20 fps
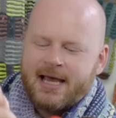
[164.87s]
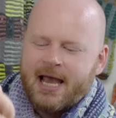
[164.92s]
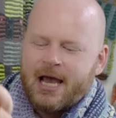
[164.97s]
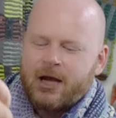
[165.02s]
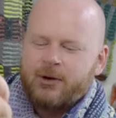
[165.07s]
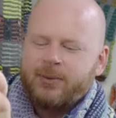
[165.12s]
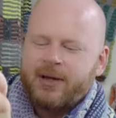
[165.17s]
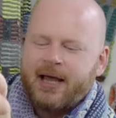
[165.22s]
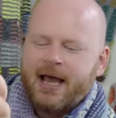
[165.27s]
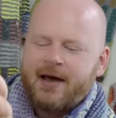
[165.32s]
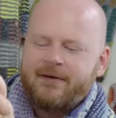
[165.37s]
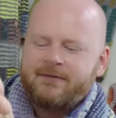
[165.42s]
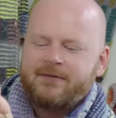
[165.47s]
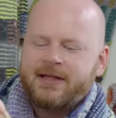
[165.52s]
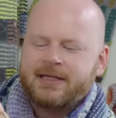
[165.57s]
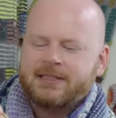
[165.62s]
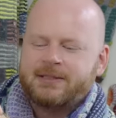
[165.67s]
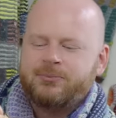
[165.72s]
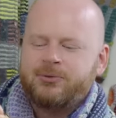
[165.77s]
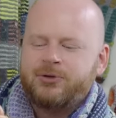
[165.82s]
And we have
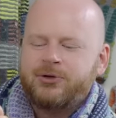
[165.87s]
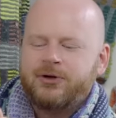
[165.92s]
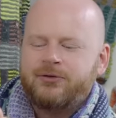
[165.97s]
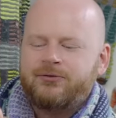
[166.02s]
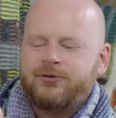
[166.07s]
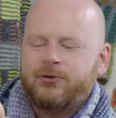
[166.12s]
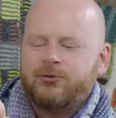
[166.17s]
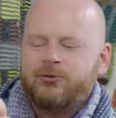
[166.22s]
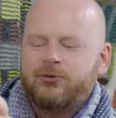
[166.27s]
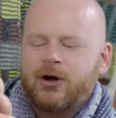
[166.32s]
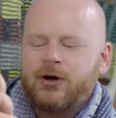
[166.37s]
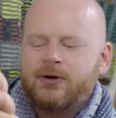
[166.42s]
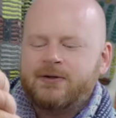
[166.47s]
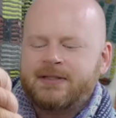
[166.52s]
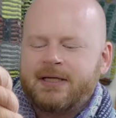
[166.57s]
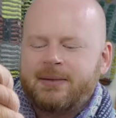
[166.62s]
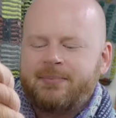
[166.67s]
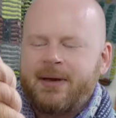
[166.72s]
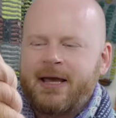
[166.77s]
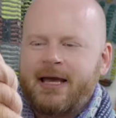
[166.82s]
this beautiful
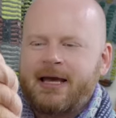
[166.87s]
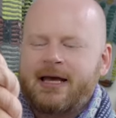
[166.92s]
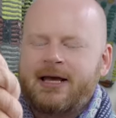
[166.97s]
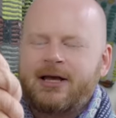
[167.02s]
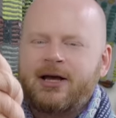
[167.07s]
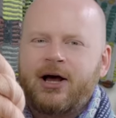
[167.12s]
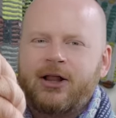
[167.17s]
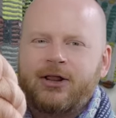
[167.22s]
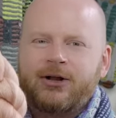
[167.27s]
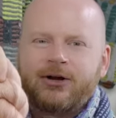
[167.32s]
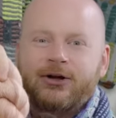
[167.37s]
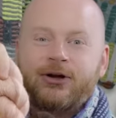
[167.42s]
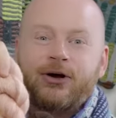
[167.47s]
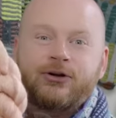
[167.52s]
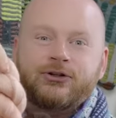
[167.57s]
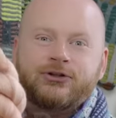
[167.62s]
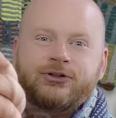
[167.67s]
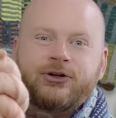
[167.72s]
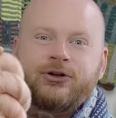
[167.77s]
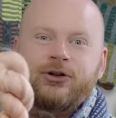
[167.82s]
rosy pink color
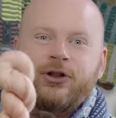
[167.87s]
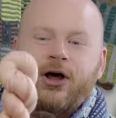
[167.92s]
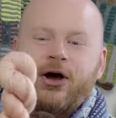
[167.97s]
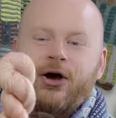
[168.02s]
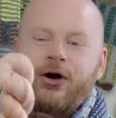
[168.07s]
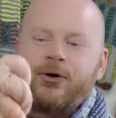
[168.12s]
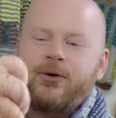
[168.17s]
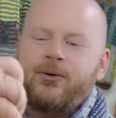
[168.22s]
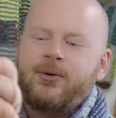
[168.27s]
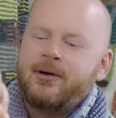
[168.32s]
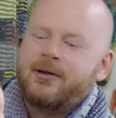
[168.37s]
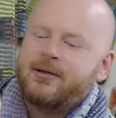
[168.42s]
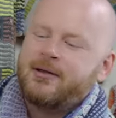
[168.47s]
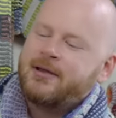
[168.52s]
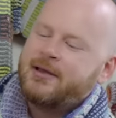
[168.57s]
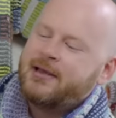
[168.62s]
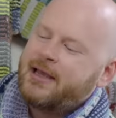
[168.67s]
called Glow.